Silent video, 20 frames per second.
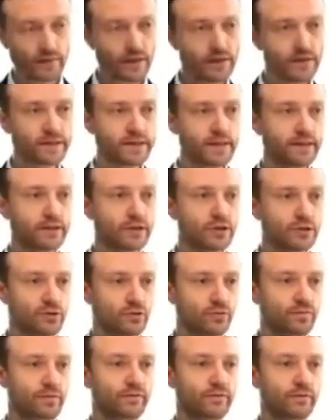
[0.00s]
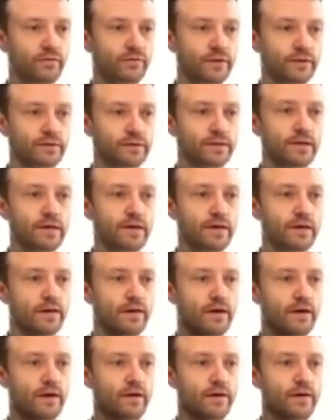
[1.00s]
these conditions should be fulfilled,
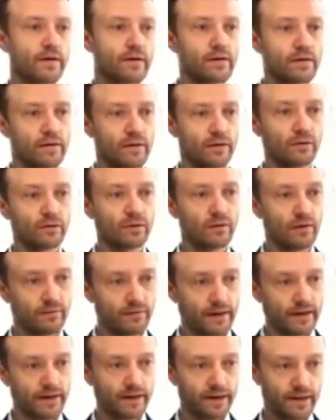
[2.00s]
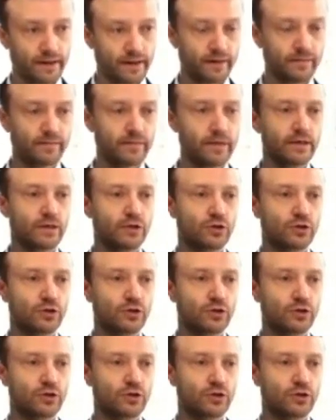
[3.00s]
the non-qualifying income